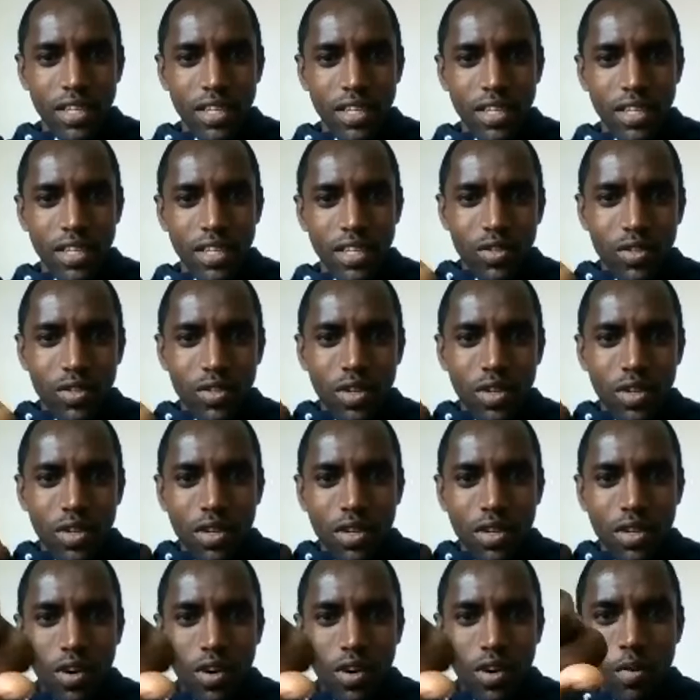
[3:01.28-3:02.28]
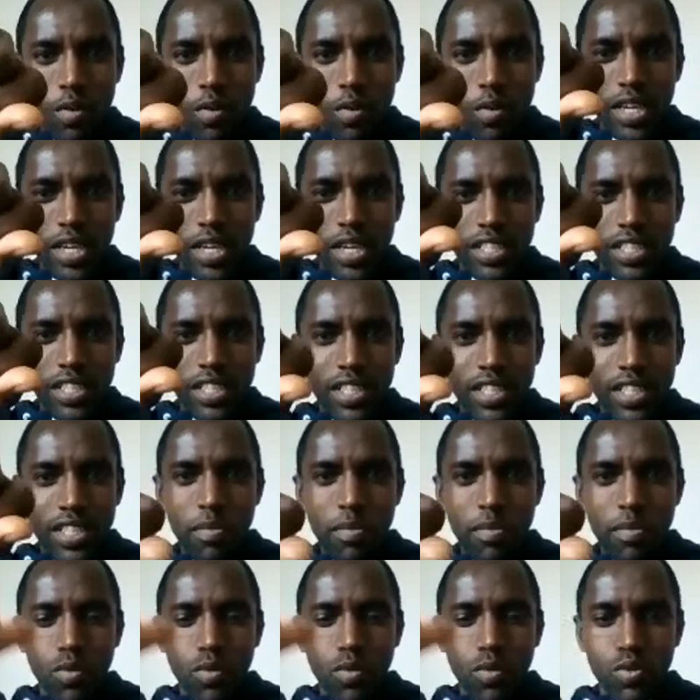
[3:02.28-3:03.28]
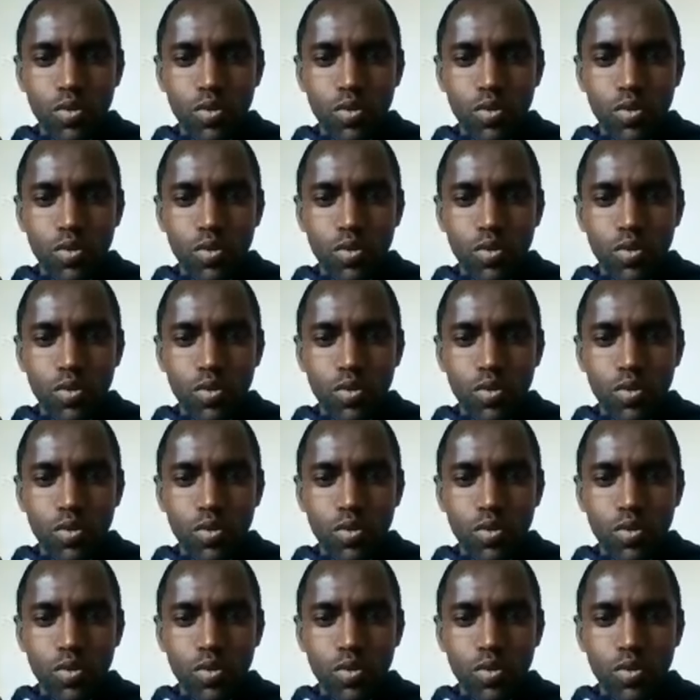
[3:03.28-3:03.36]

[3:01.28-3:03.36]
So opening the tap